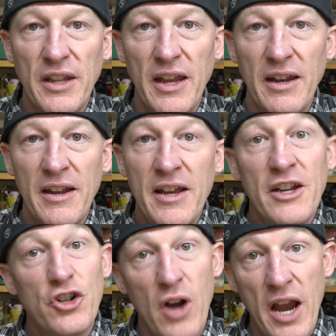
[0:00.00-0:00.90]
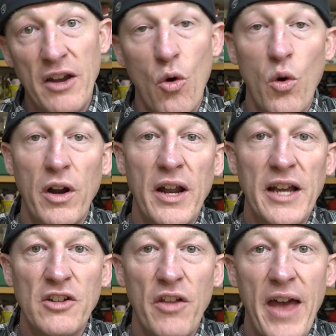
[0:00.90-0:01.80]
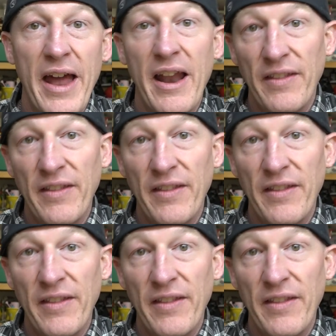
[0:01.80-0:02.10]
and then trying to organize all that.